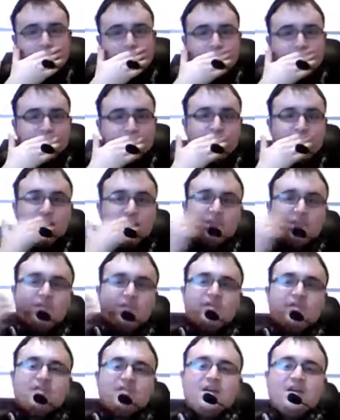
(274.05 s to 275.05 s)
But for
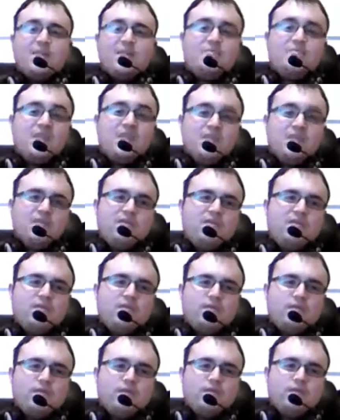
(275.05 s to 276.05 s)
the time being,
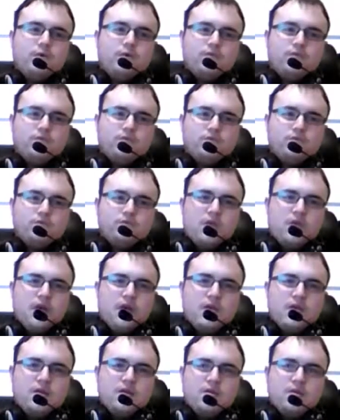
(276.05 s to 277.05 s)
folks,
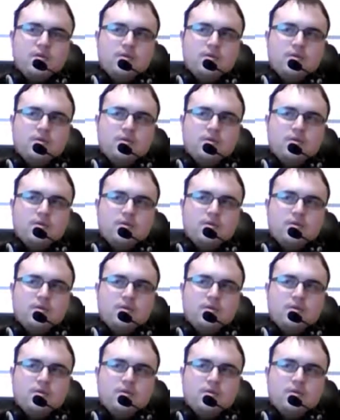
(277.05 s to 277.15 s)
then,